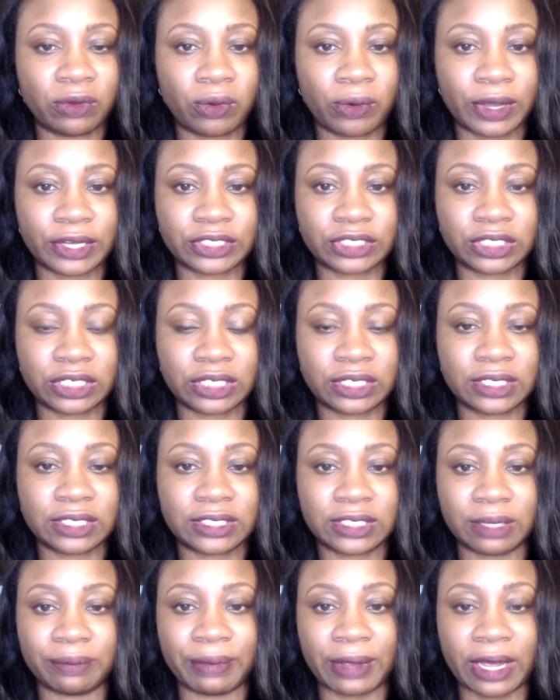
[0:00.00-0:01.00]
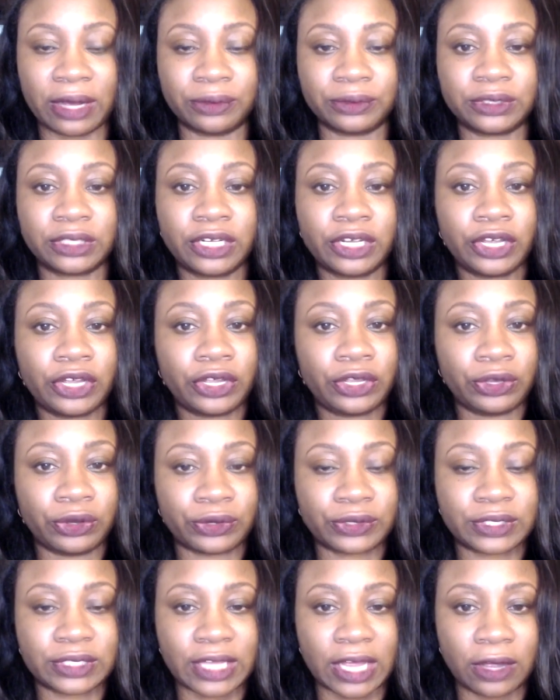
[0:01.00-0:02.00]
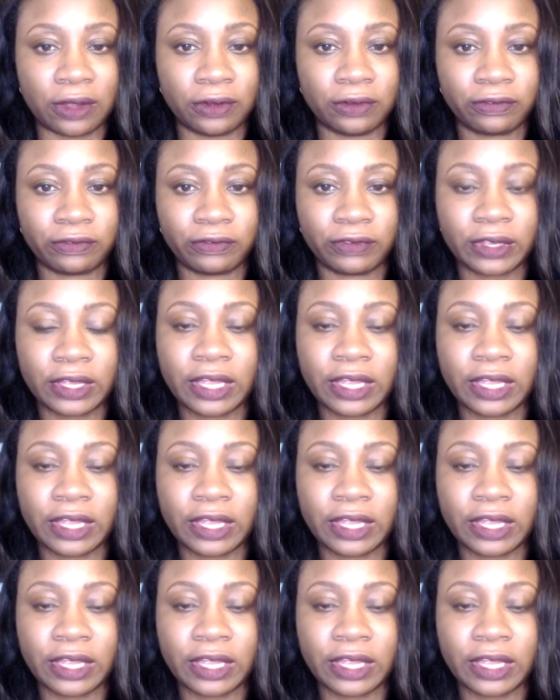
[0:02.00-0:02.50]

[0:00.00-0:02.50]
questions about yourself,